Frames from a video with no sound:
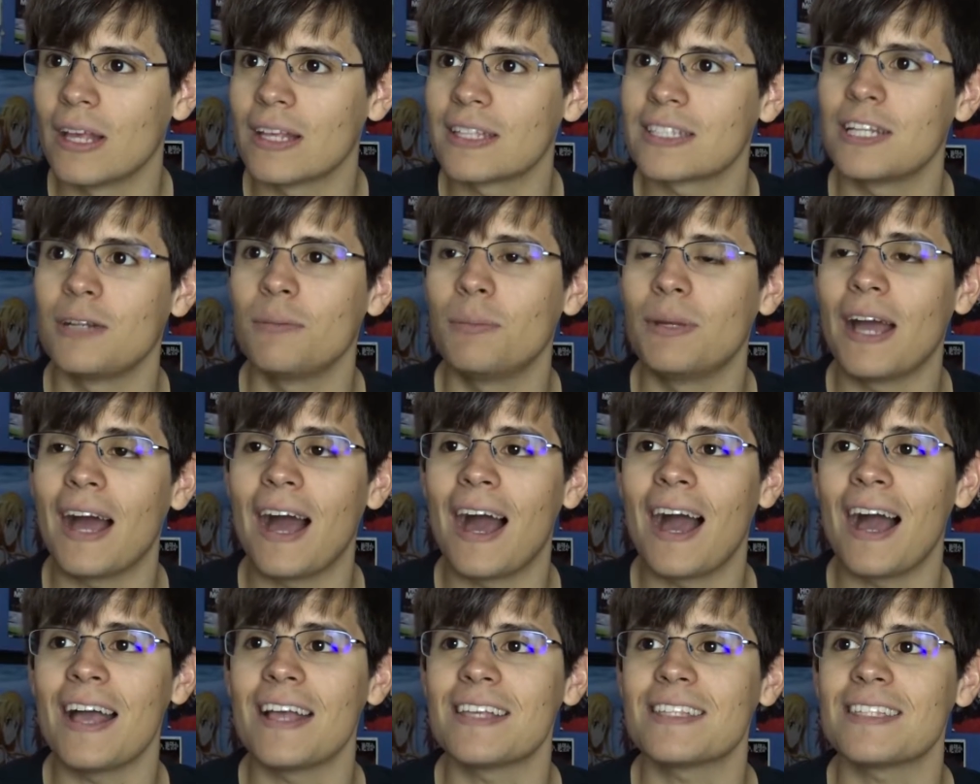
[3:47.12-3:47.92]
that's going to be
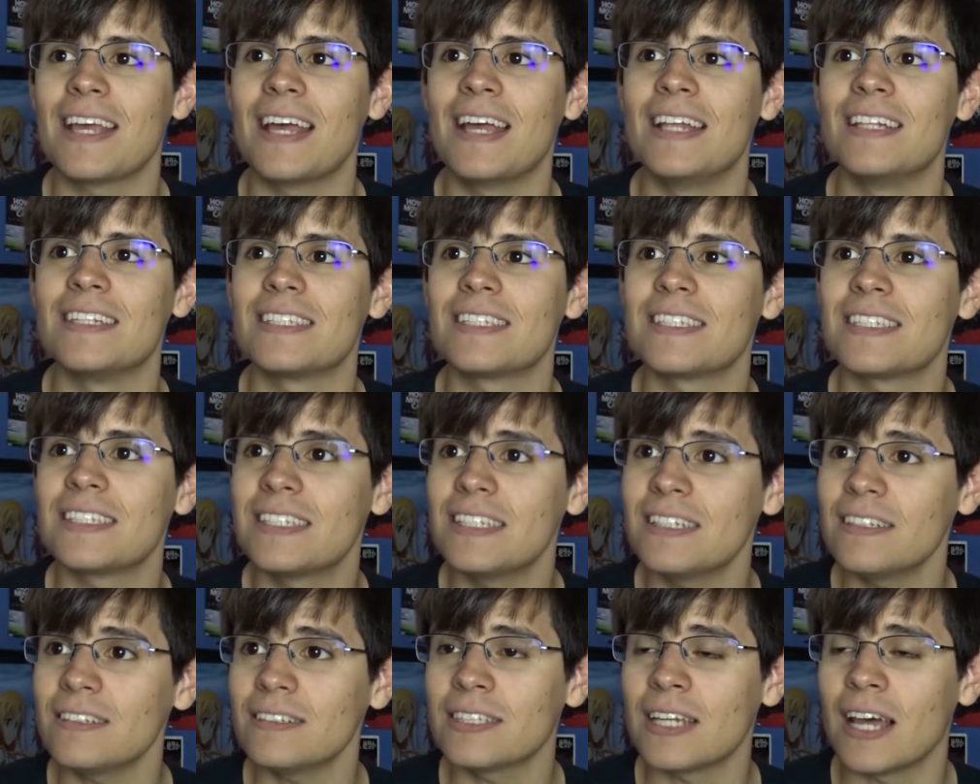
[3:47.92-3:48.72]
Ice and
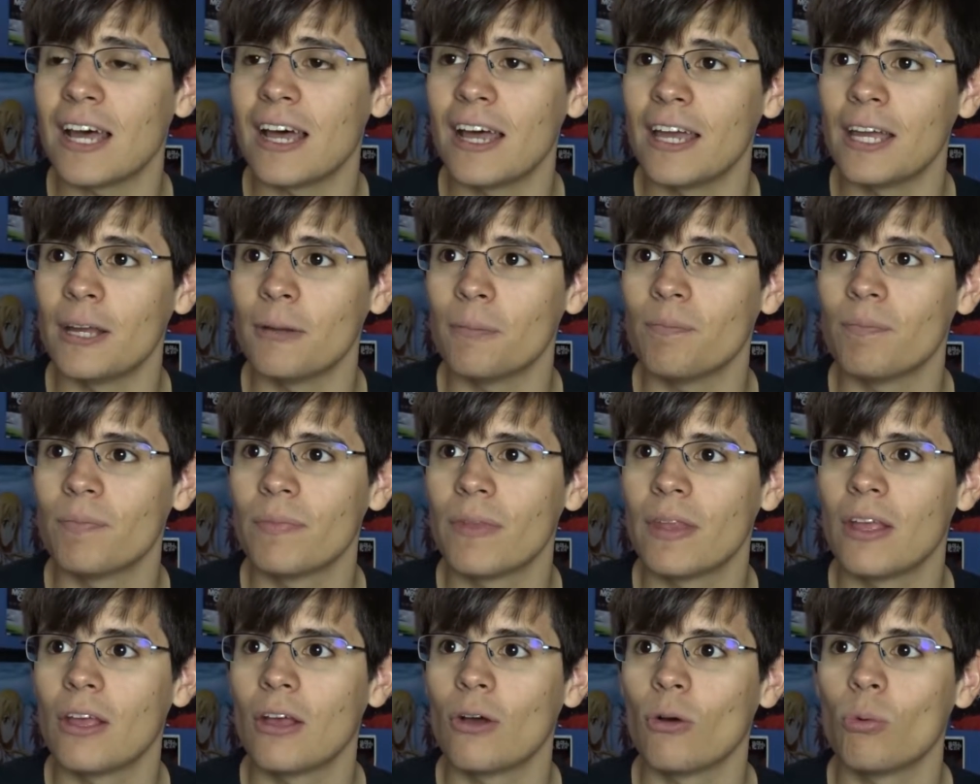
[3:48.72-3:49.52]
Steel type
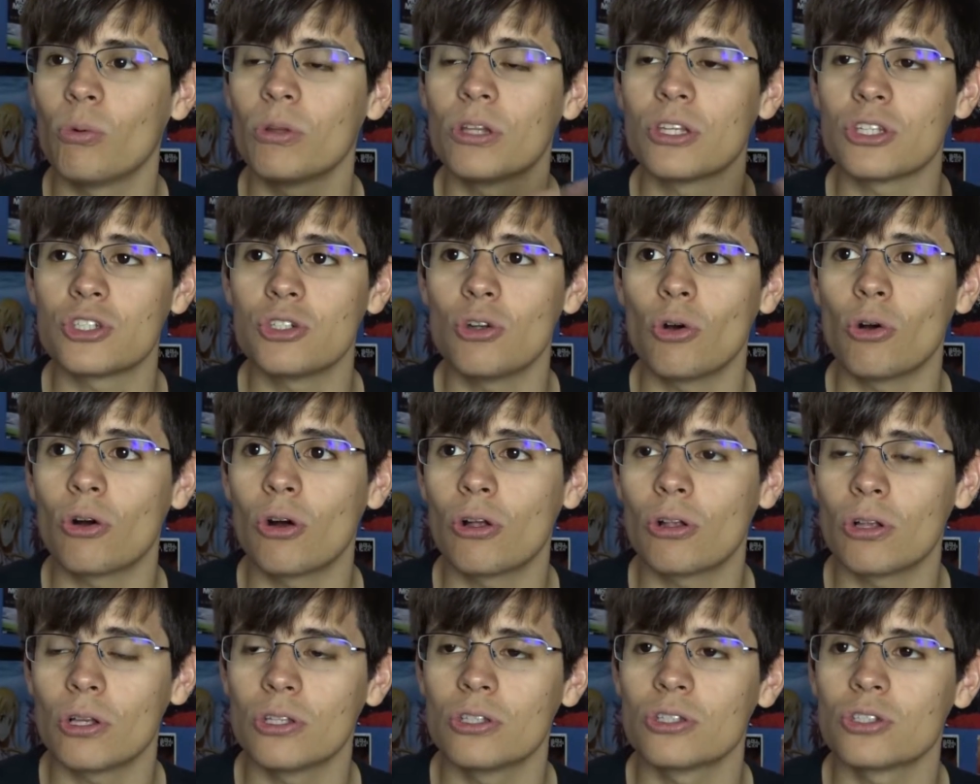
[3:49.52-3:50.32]
with a
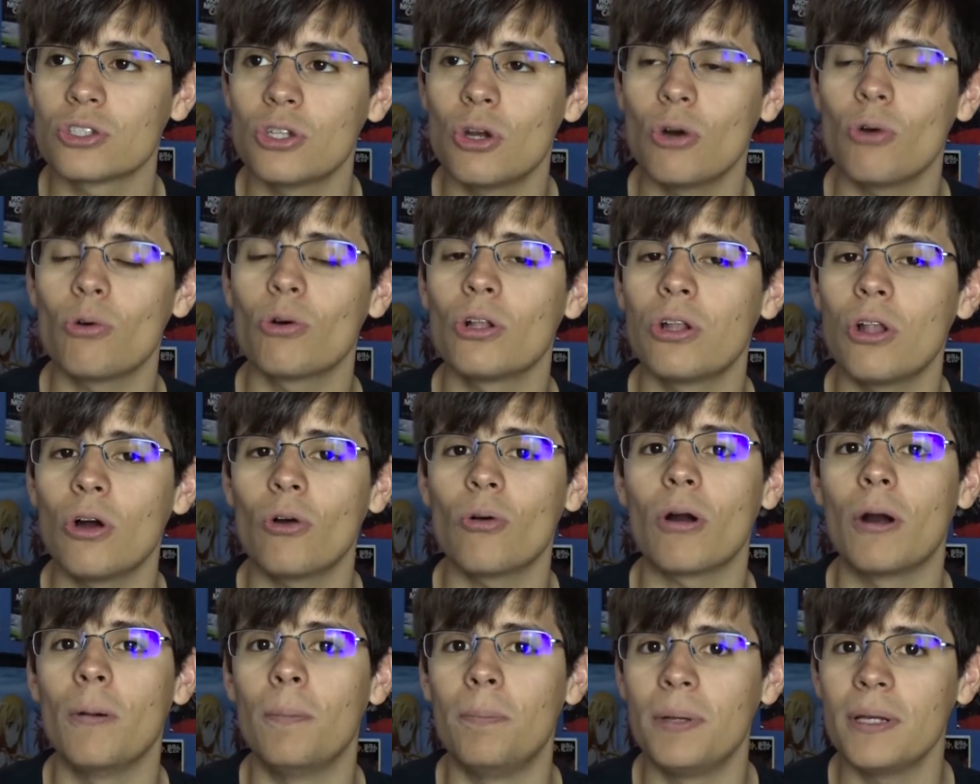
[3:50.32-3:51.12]
Snow
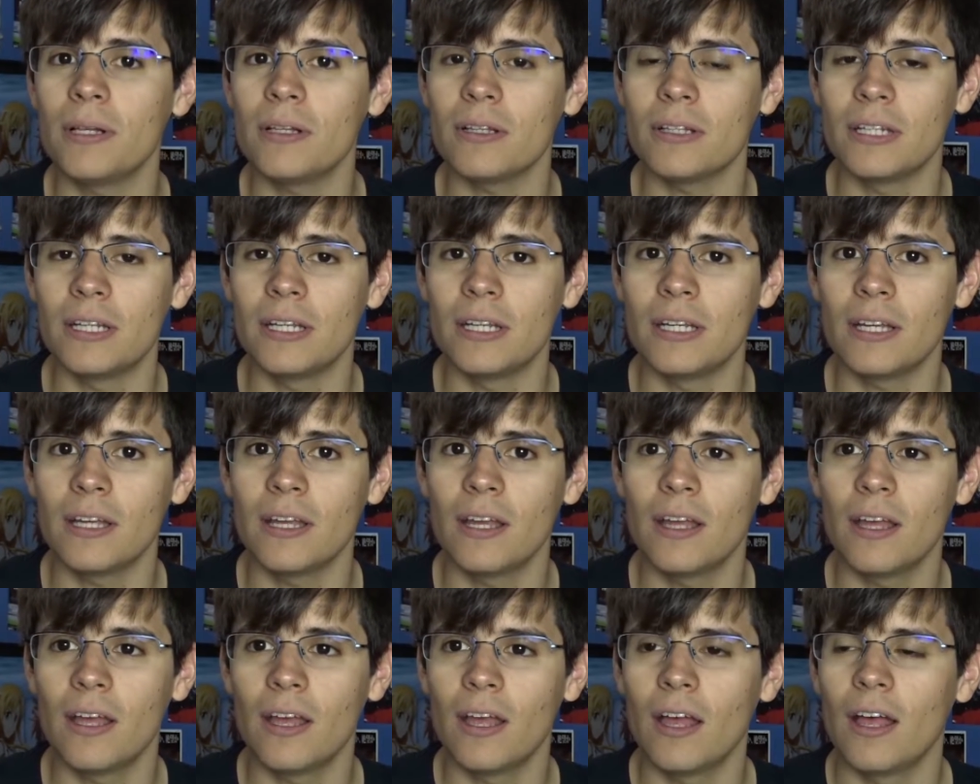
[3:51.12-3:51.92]
Cloak ability.
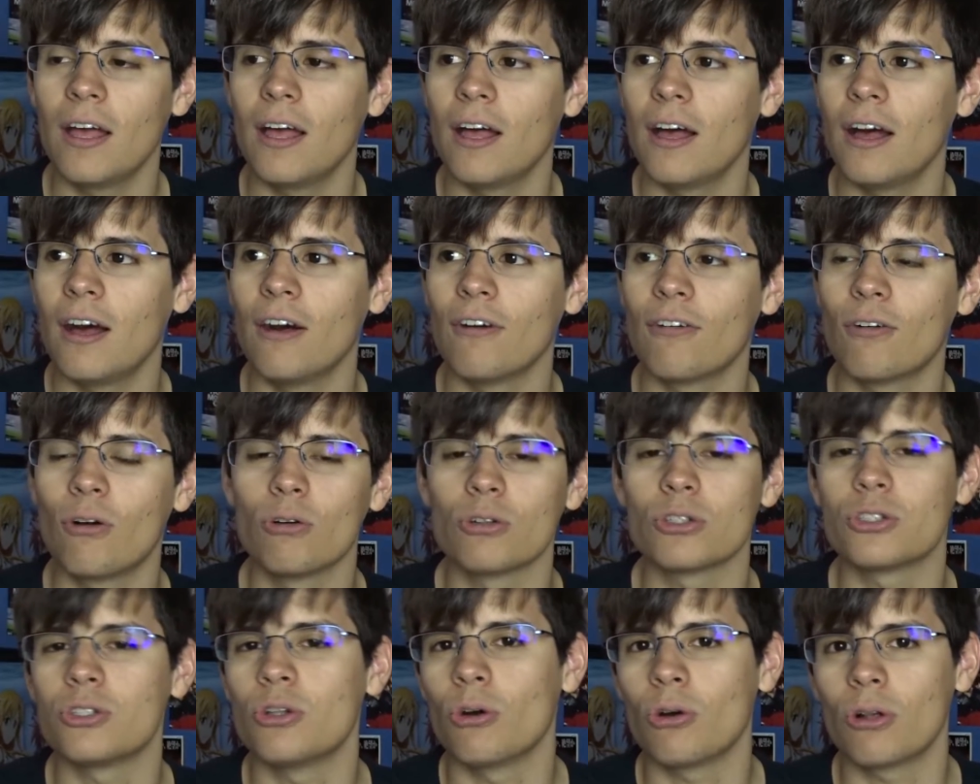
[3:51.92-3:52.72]
Of
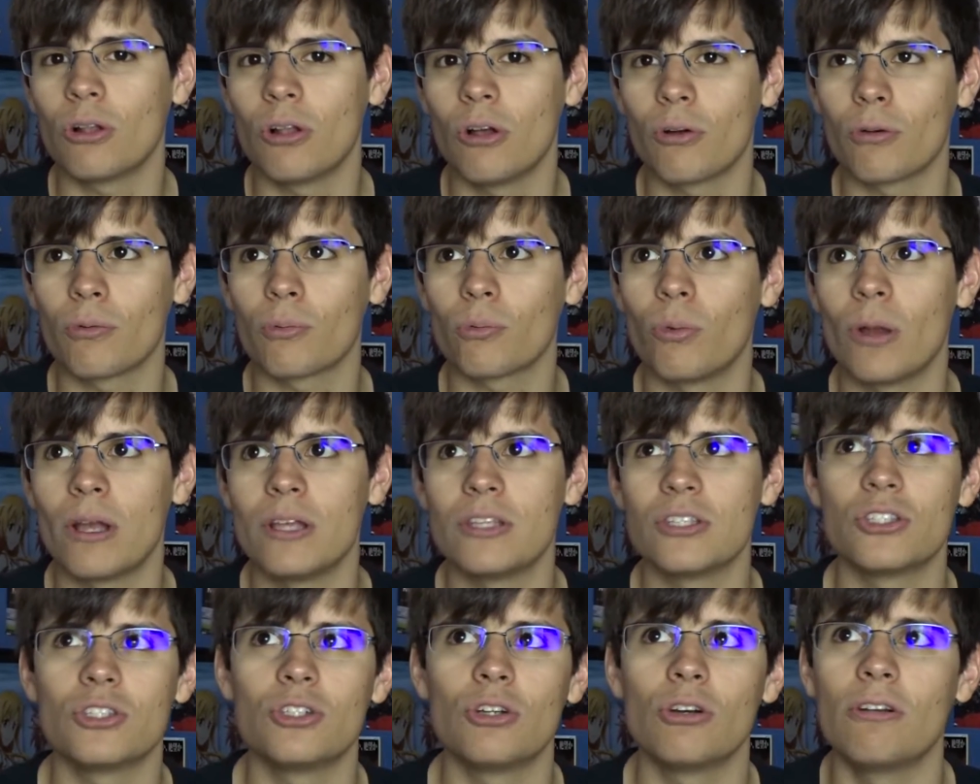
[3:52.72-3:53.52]
course, Snow Cloak
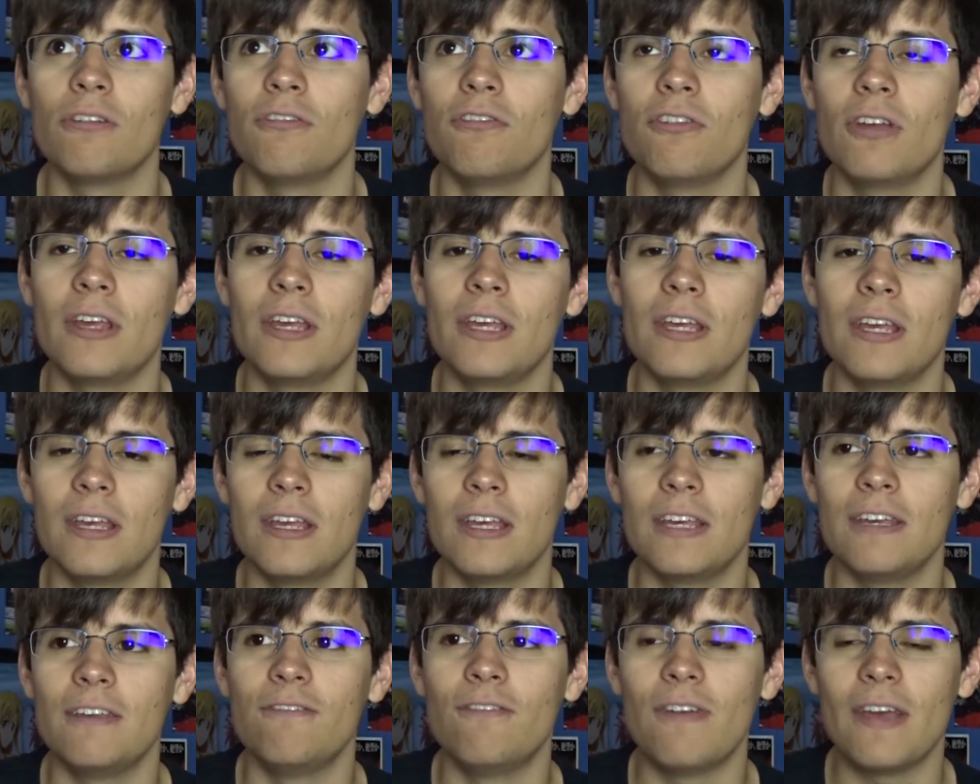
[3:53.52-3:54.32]
raises your
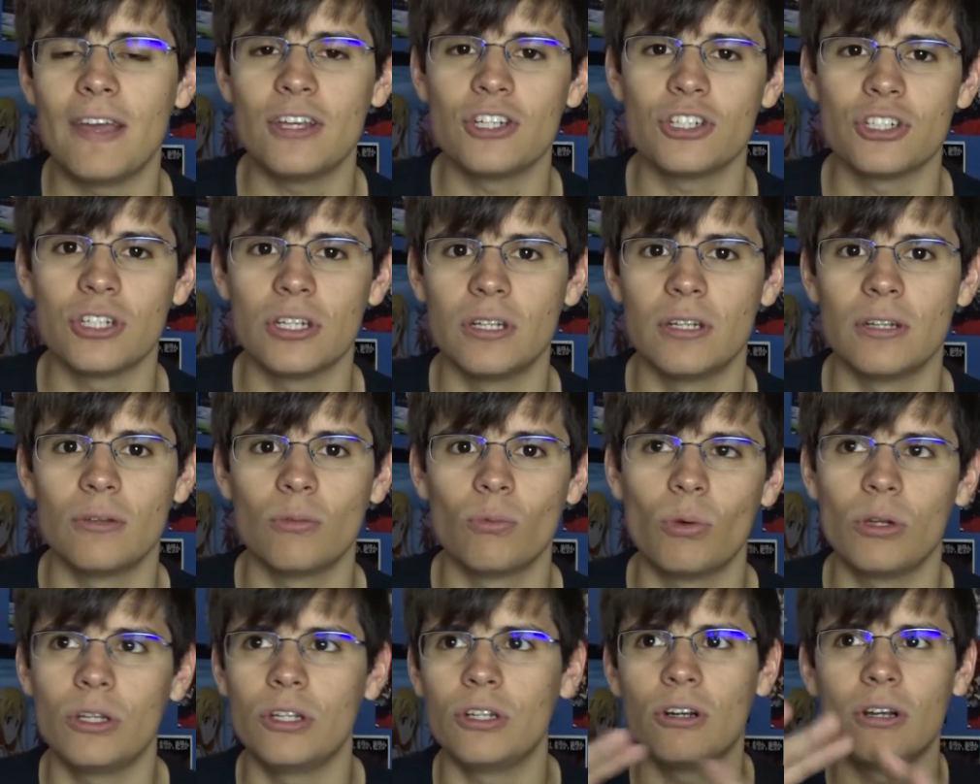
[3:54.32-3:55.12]

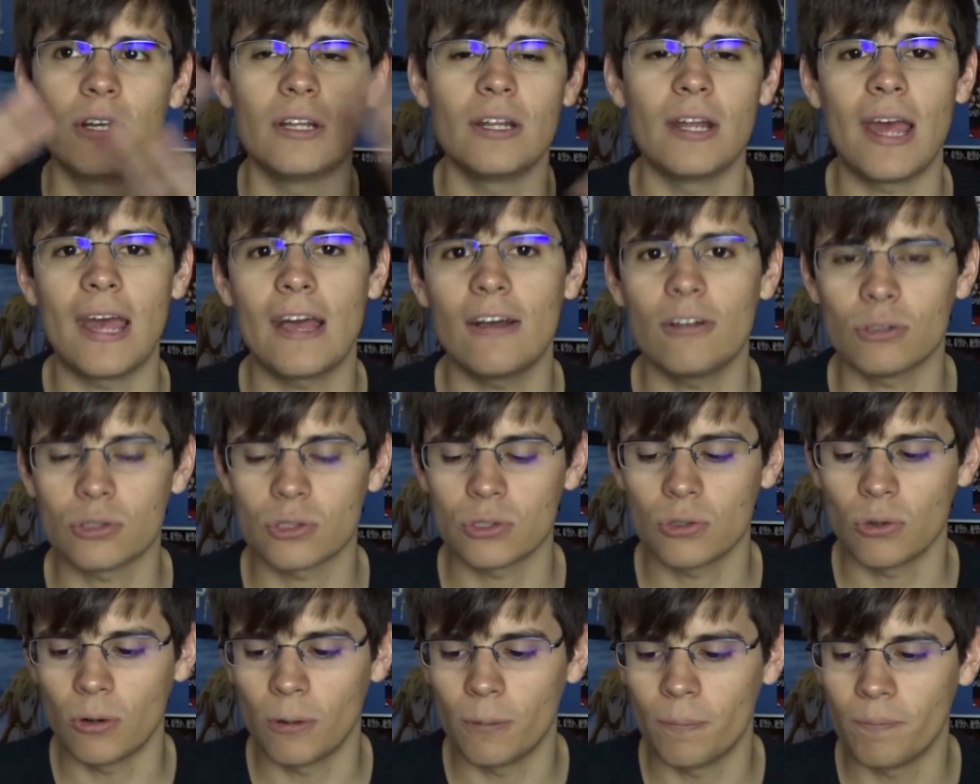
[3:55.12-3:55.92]
evasion when you're in a
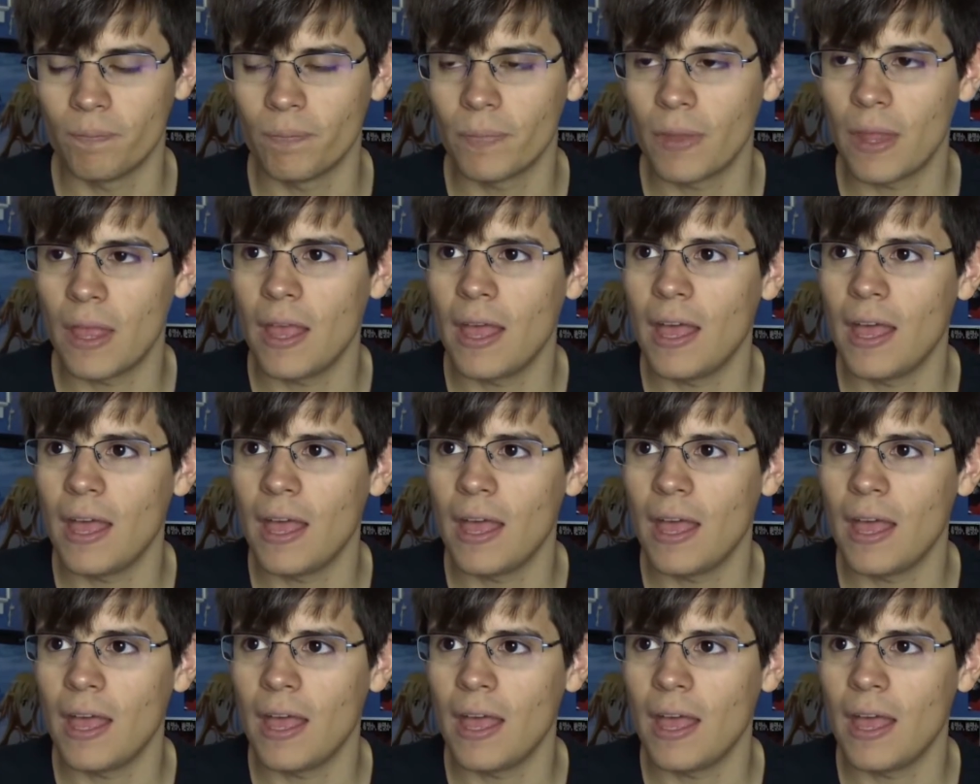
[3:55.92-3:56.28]
hailstorm.